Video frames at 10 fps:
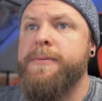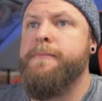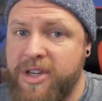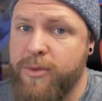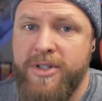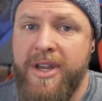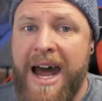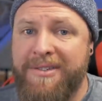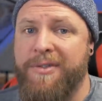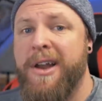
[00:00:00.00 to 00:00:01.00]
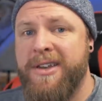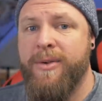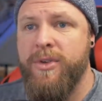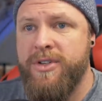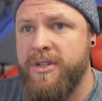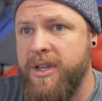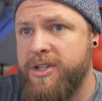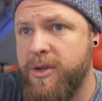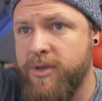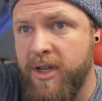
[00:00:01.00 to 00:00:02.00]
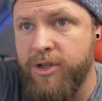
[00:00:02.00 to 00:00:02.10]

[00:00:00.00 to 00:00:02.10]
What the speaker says: I mean, she was not fronting when she said she was going